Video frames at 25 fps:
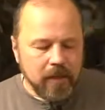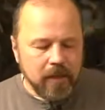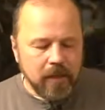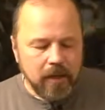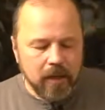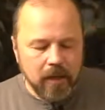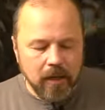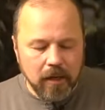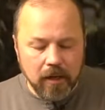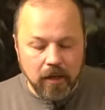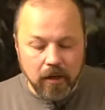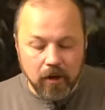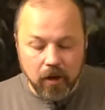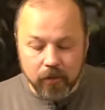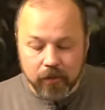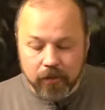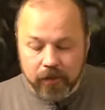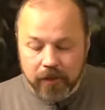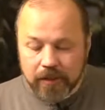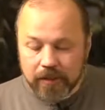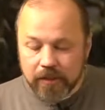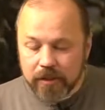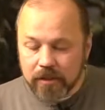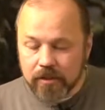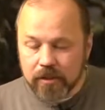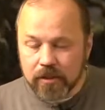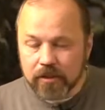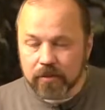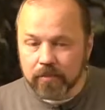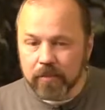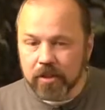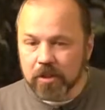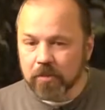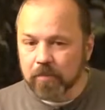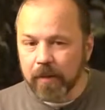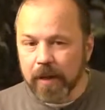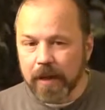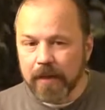uh, often this is
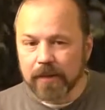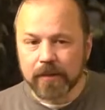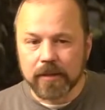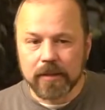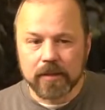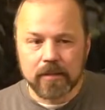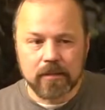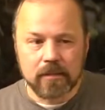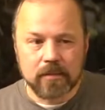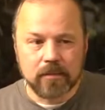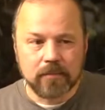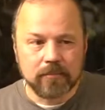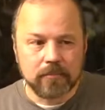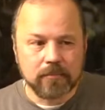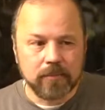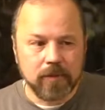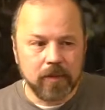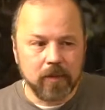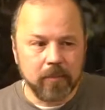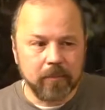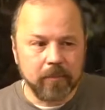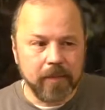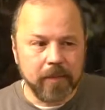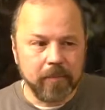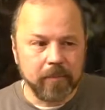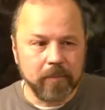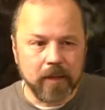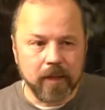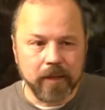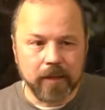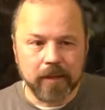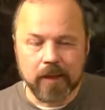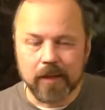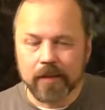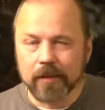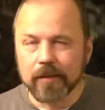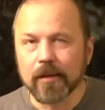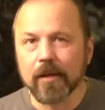mispracticed you know people are
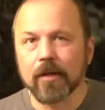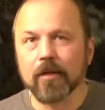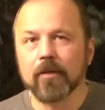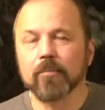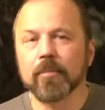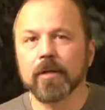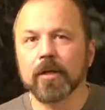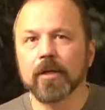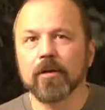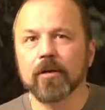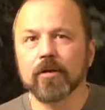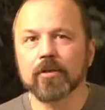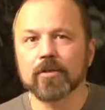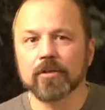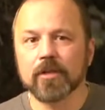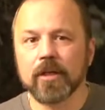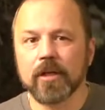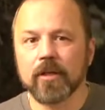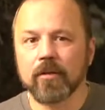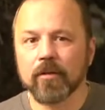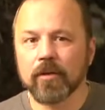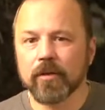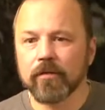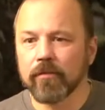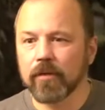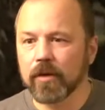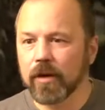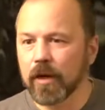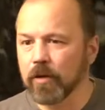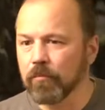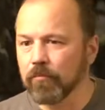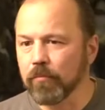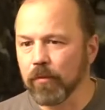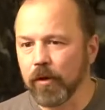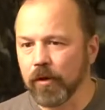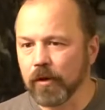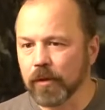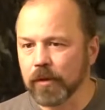kicked out because they don't have a
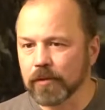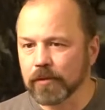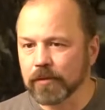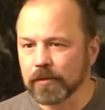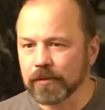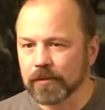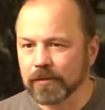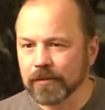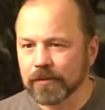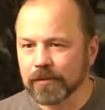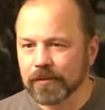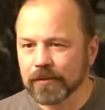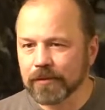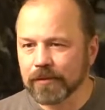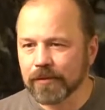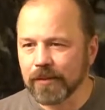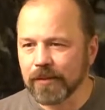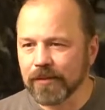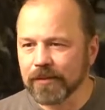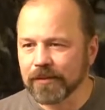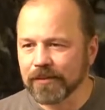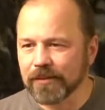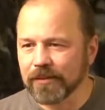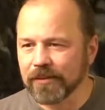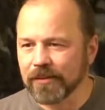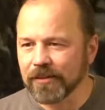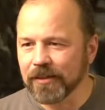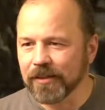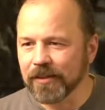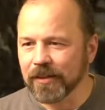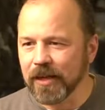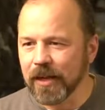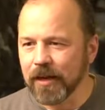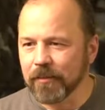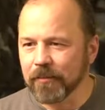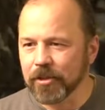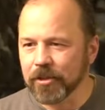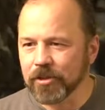right bonnet right in the
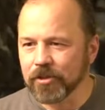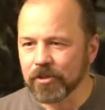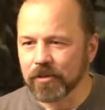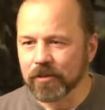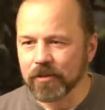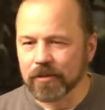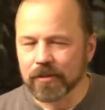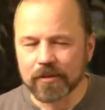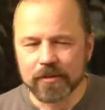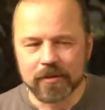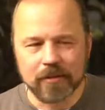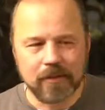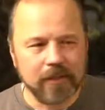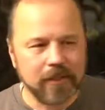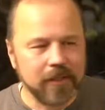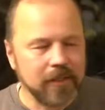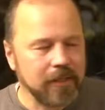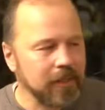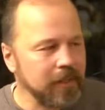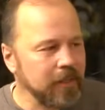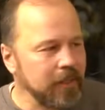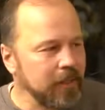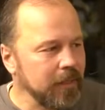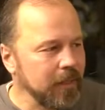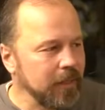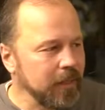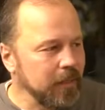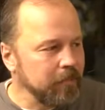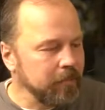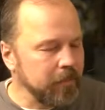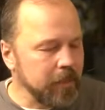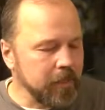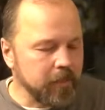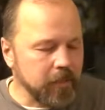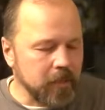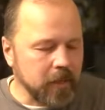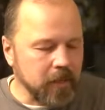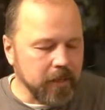amish circles
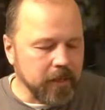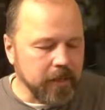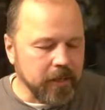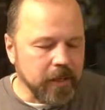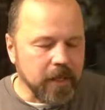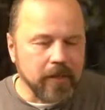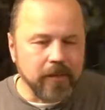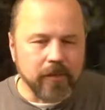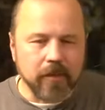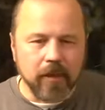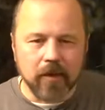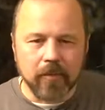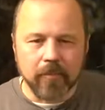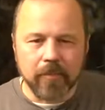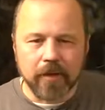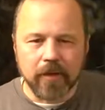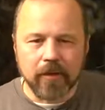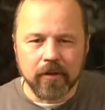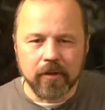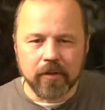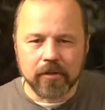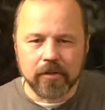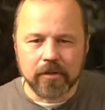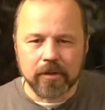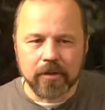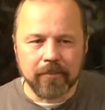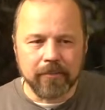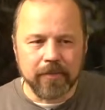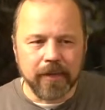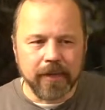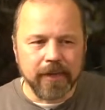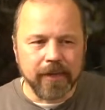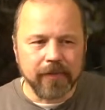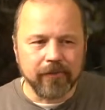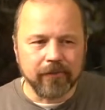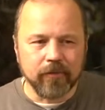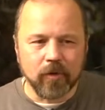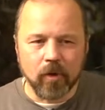people are kicked out because
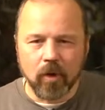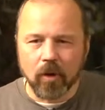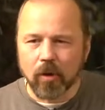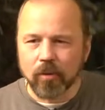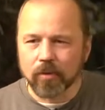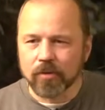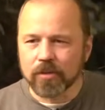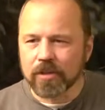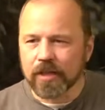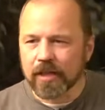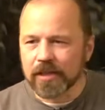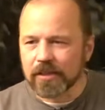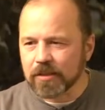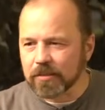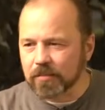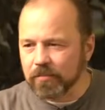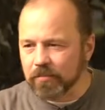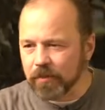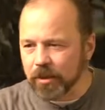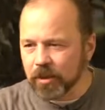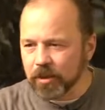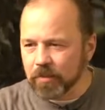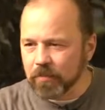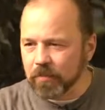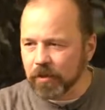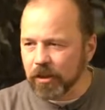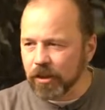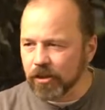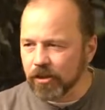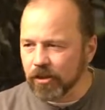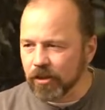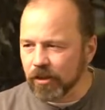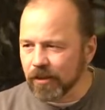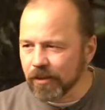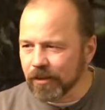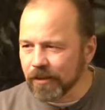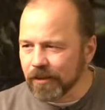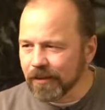somebody follows this this
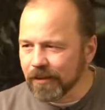preacher